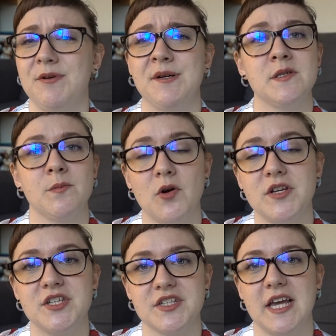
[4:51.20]
because your
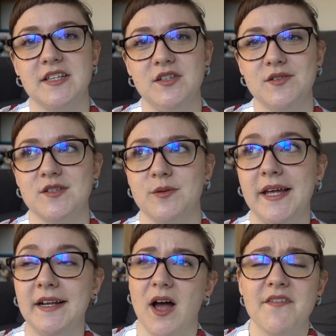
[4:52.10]
body just gets used to
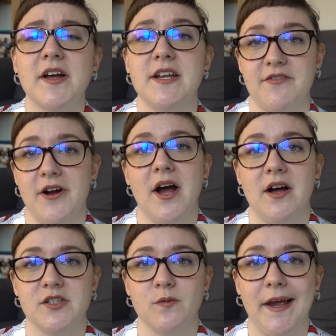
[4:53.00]
it. I find it very
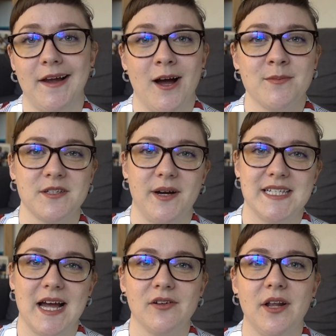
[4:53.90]
hard to wake up, so I
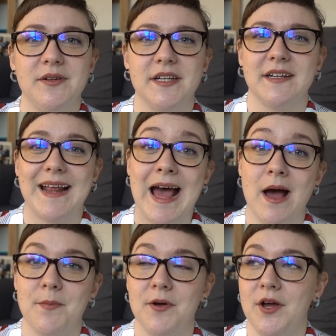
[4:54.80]
downloaded an
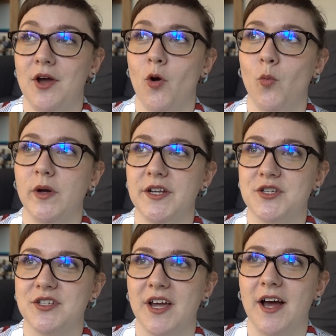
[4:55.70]
app
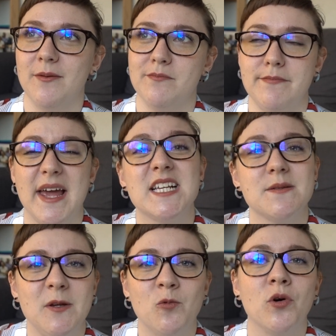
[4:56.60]
which makes
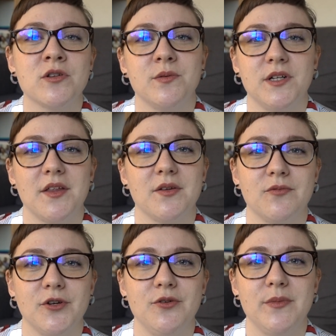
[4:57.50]
me walk to another
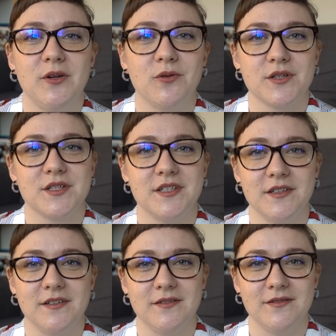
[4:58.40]
room in order
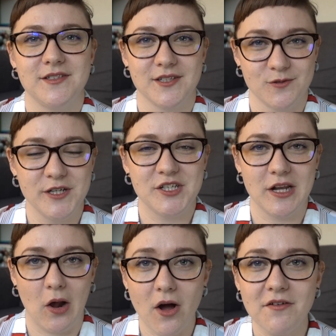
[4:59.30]
to switch
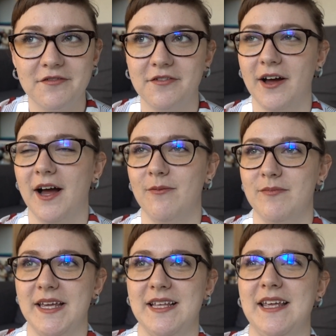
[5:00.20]
it off.
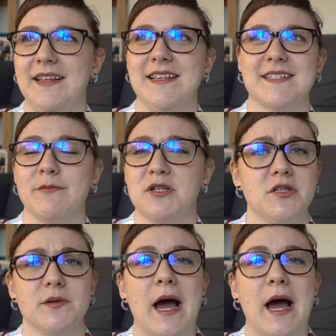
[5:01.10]
It's something to do with